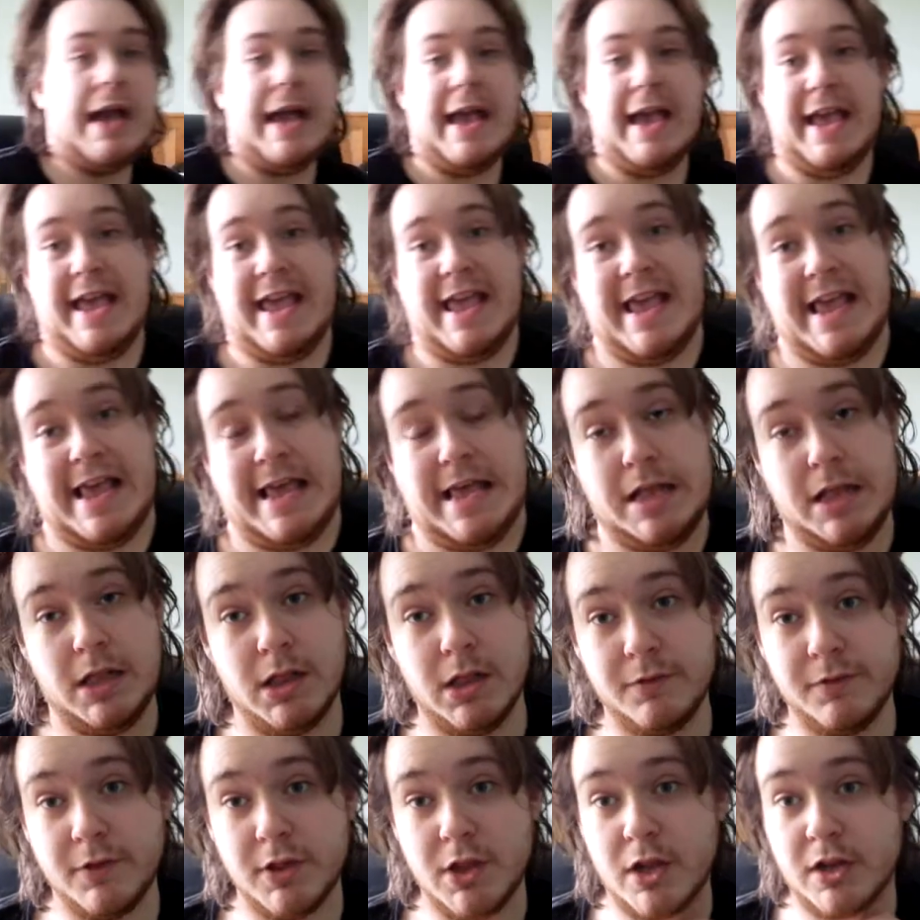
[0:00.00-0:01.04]
A
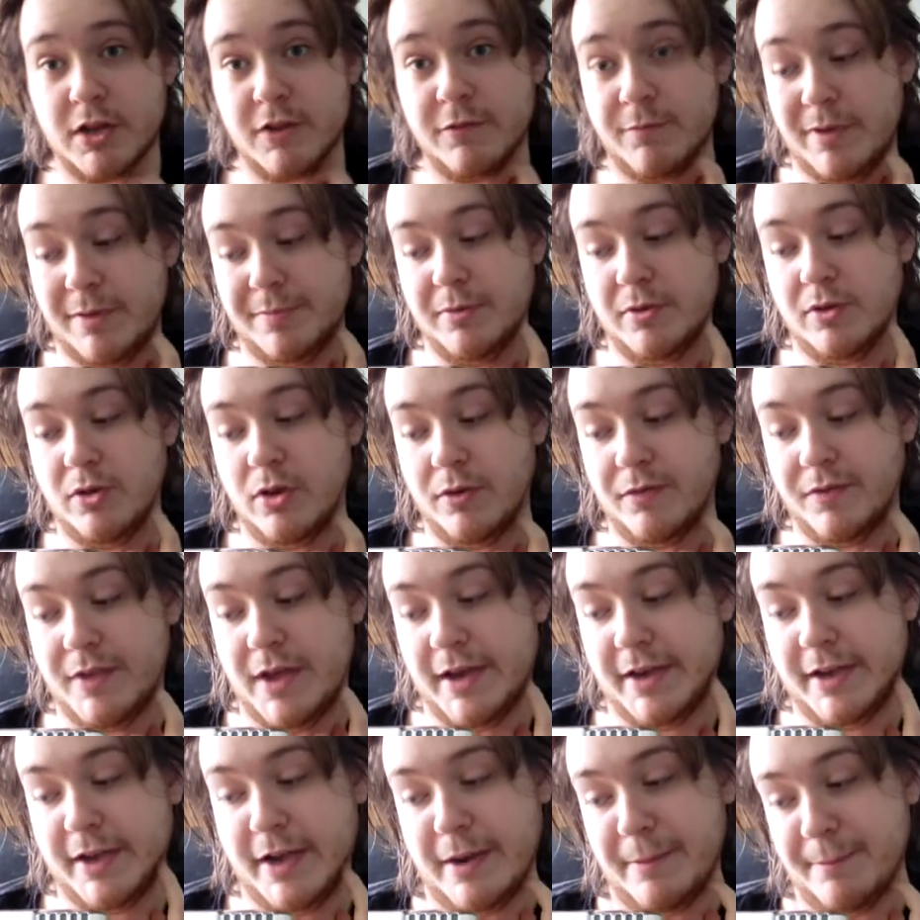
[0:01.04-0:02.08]
hell of a lot of people love
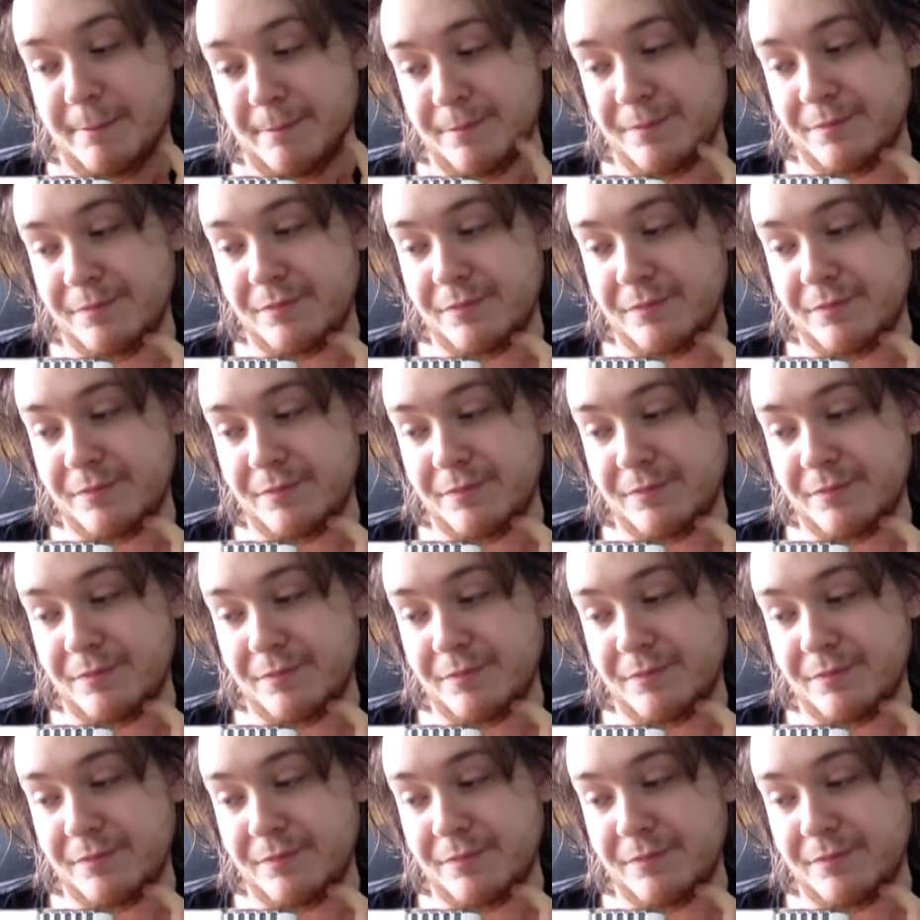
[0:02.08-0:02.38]
that game.